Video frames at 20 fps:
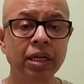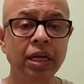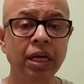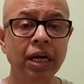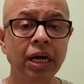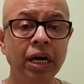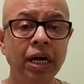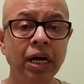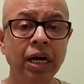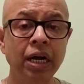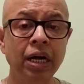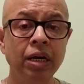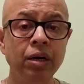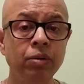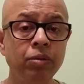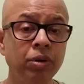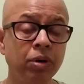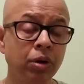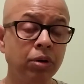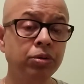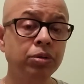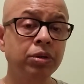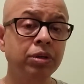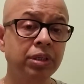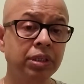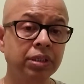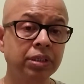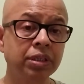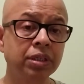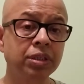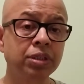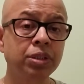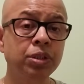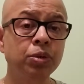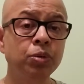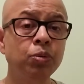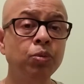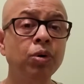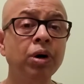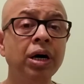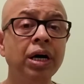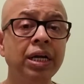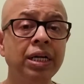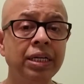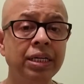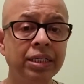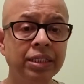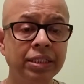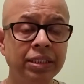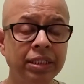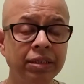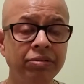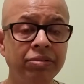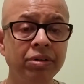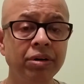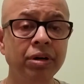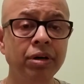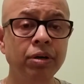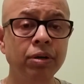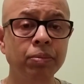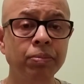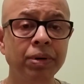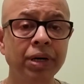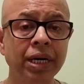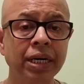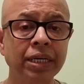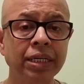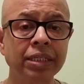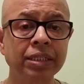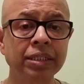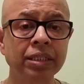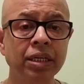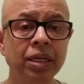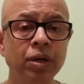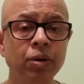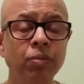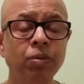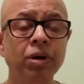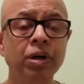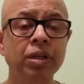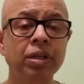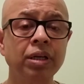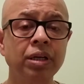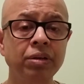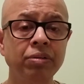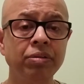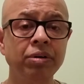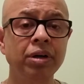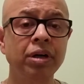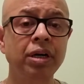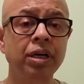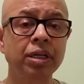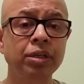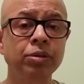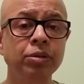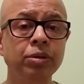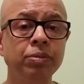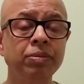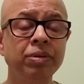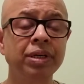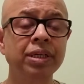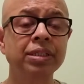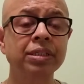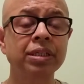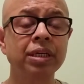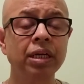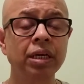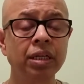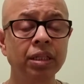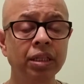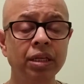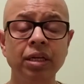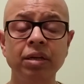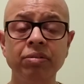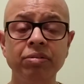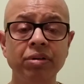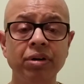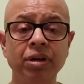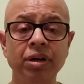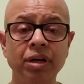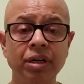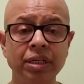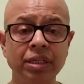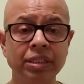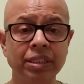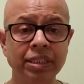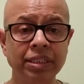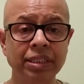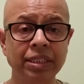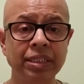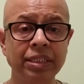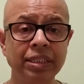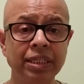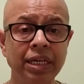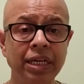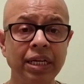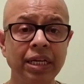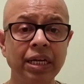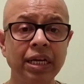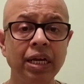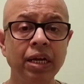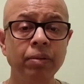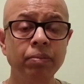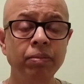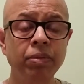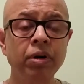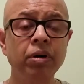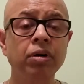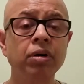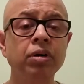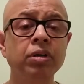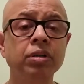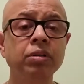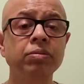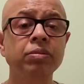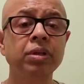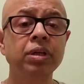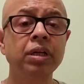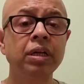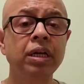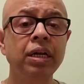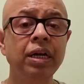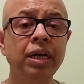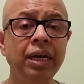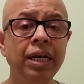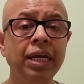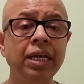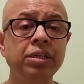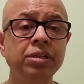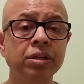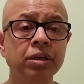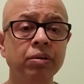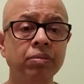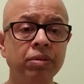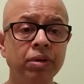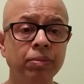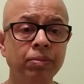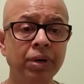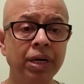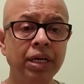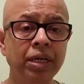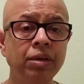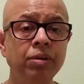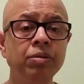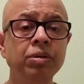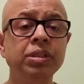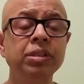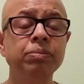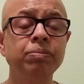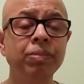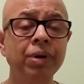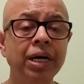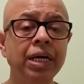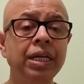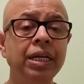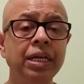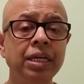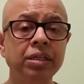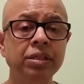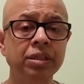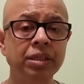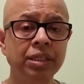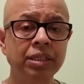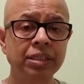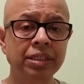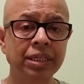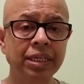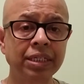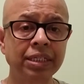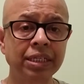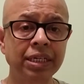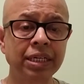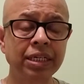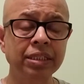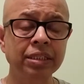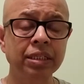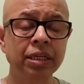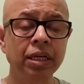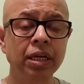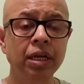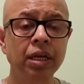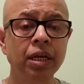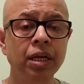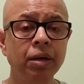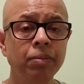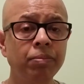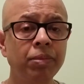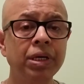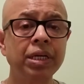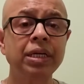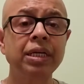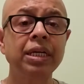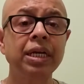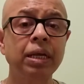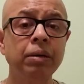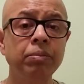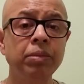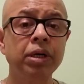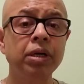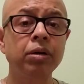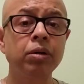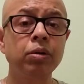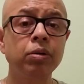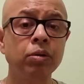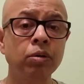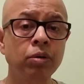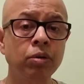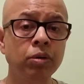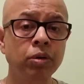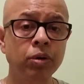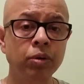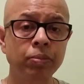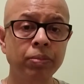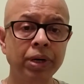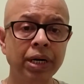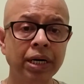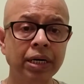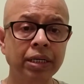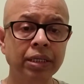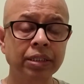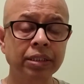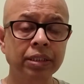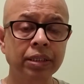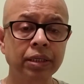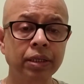And we also discussed why it is difficult to practice, what are the difficulties we face. The difficulties essentially because of the nature of the mind, which by nature is restless, but it can be controlled through practice.